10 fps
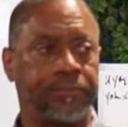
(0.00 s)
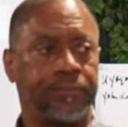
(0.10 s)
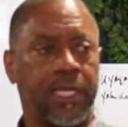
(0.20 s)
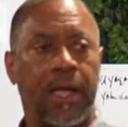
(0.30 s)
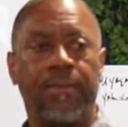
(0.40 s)

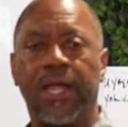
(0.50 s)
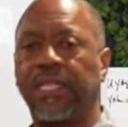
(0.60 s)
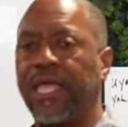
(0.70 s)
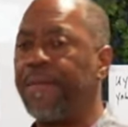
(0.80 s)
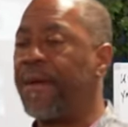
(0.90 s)
I'm
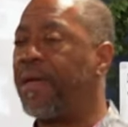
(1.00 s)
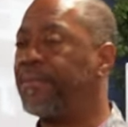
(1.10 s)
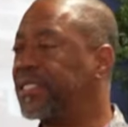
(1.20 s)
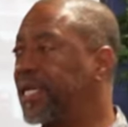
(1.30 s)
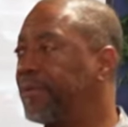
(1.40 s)
nothing. He made me
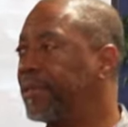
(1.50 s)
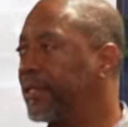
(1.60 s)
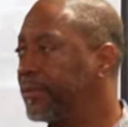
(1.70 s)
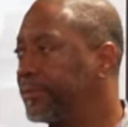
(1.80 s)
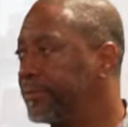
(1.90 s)
something.
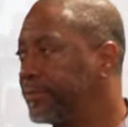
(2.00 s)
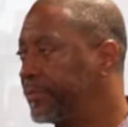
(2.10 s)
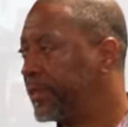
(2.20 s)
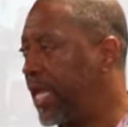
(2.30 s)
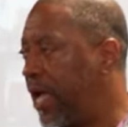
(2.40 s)

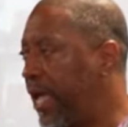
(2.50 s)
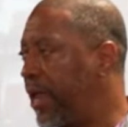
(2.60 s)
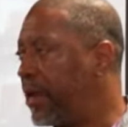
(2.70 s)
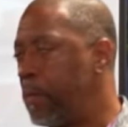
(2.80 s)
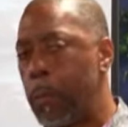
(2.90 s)
Y'all got
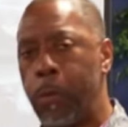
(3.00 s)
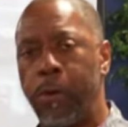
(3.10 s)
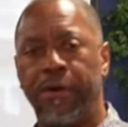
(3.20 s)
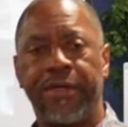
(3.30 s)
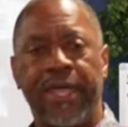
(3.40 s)
it?
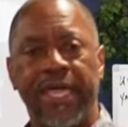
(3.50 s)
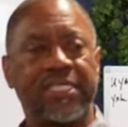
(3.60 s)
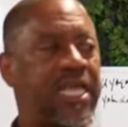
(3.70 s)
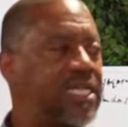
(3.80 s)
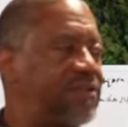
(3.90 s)
He
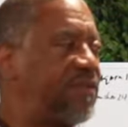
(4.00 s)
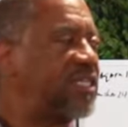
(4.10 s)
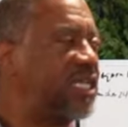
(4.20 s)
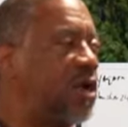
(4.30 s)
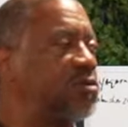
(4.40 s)
set his
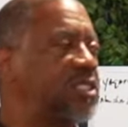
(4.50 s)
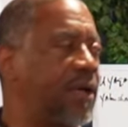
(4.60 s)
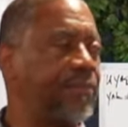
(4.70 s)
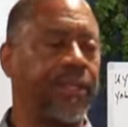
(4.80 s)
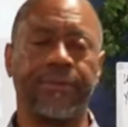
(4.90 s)
affection on
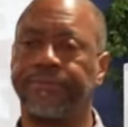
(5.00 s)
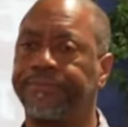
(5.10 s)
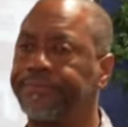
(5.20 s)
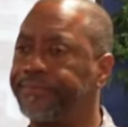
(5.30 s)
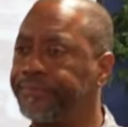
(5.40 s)
something.
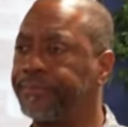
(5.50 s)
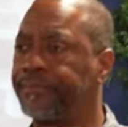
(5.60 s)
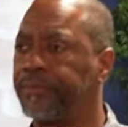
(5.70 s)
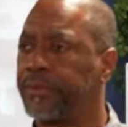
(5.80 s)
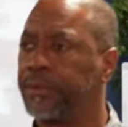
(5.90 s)

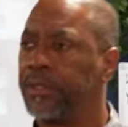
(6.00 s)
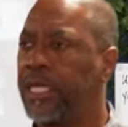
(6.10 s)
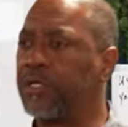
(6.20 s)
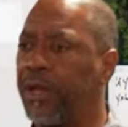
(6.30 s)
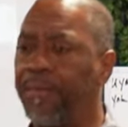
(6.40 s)

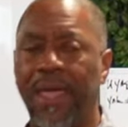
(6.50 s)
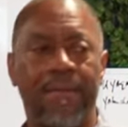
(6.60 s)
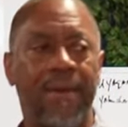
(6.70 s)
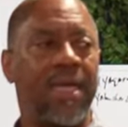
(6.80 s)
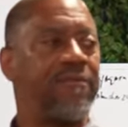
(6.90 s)
That's what he made
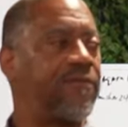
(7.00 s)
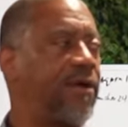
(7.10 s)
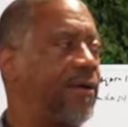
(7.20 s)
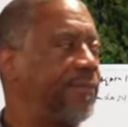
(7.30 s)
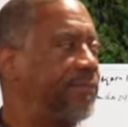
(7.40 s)
man
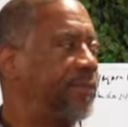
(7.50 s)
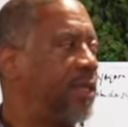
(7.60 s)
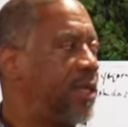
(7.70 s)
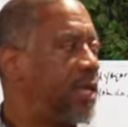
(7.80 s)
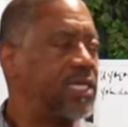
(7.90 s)
from.
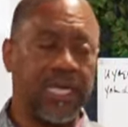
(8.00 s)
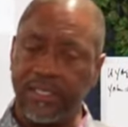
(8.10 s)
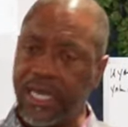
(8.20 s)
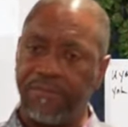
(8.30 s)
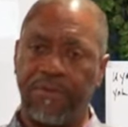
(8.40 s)
He said, I
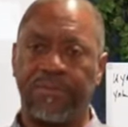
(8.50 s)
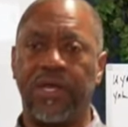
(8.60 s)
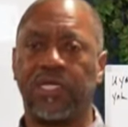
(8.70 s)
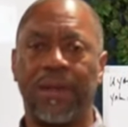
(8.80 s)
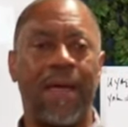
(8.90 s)
take him from
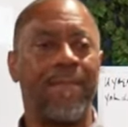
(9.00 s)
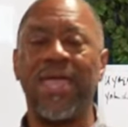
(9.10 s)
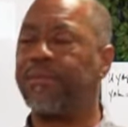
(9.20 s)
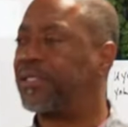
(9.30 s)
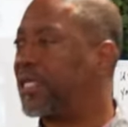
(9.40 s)
dust, but I made
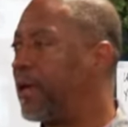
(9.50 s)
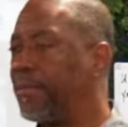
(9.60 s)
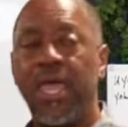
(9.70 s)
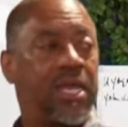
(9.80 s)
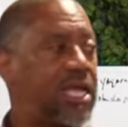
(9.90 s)
him something
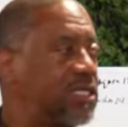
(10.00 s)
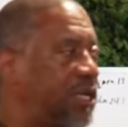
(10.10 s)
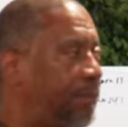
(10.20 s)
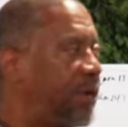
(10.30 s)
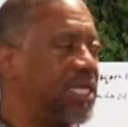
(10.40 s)
because he
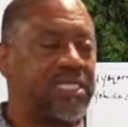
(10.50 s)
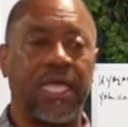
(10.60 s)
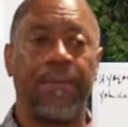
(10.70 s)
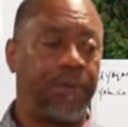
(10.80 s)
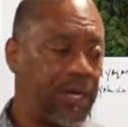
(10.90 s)
put his, he
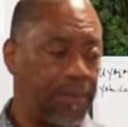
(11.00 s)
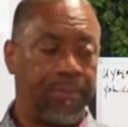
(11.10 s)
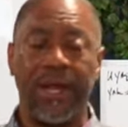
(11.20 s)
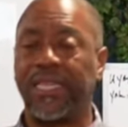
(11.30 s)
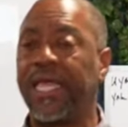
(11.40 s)
put his
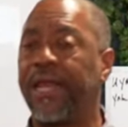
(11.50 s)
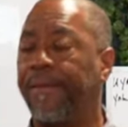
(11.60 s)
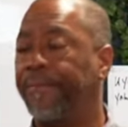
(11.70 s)
breath in him.